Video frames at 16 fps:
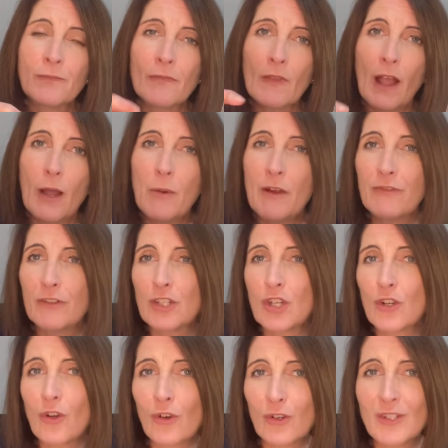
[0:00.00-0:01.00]
However, you're
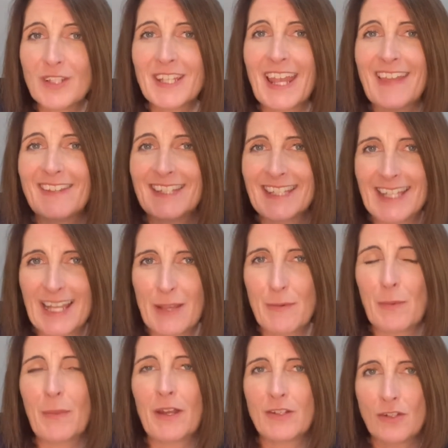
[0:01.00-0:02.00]
not going to get the same
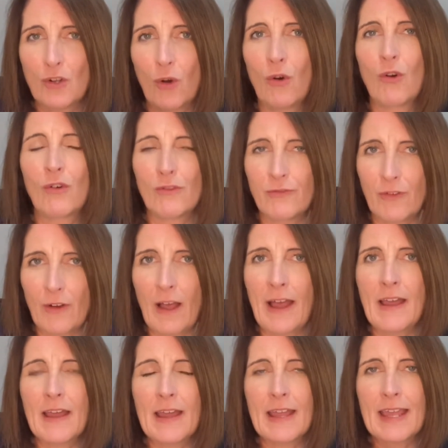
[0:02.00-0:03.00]
amount of
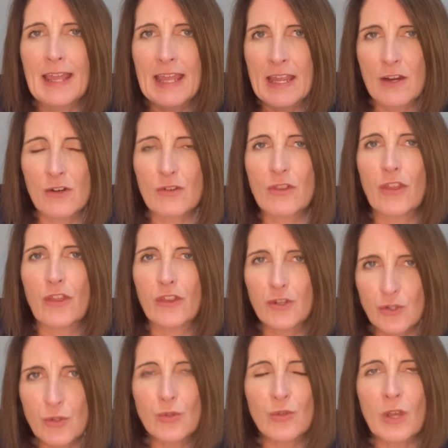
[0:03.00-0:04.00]
air
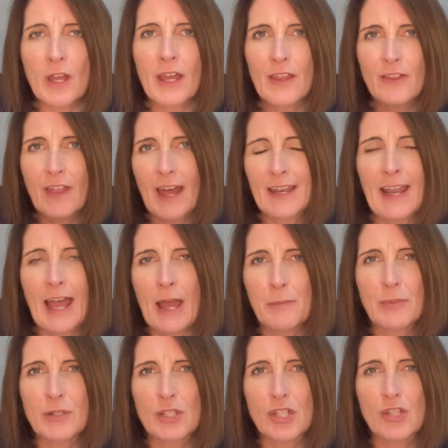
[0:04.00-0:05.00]
through that
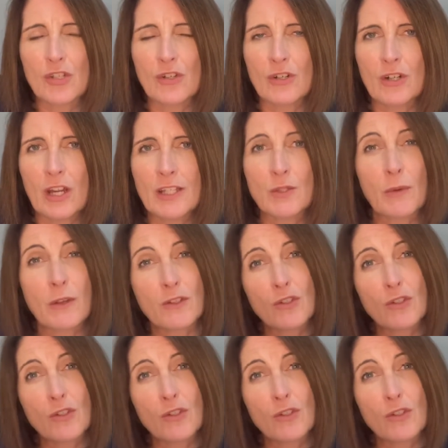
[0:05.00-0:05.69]
aperture as well.